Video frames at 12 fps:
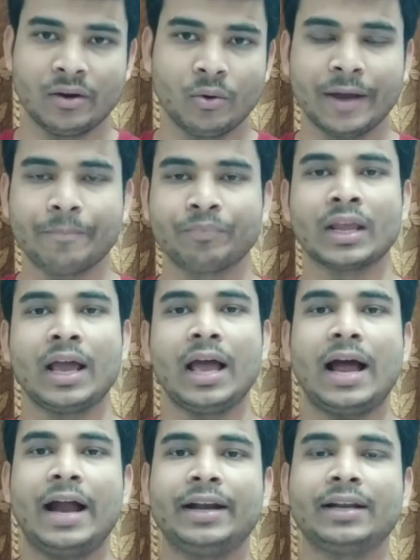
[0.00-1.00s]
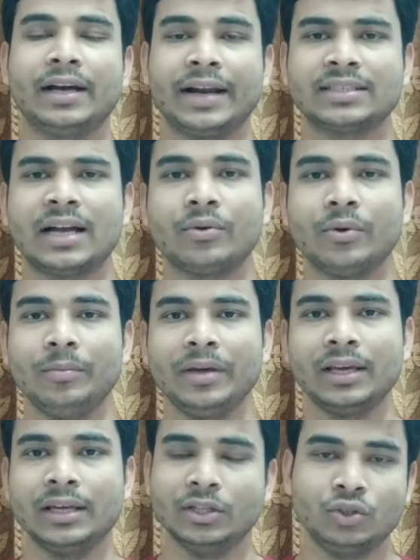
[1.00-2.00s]
Okay, and uh, result will
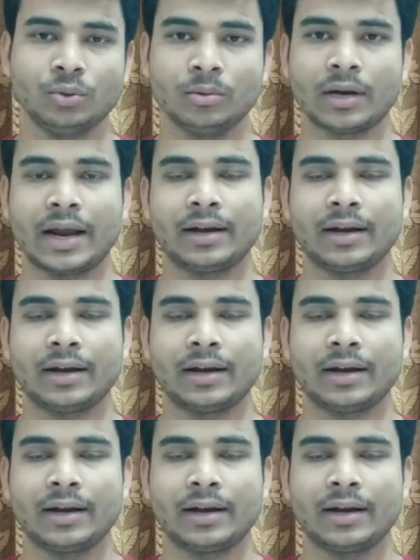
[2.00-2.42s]
be in June,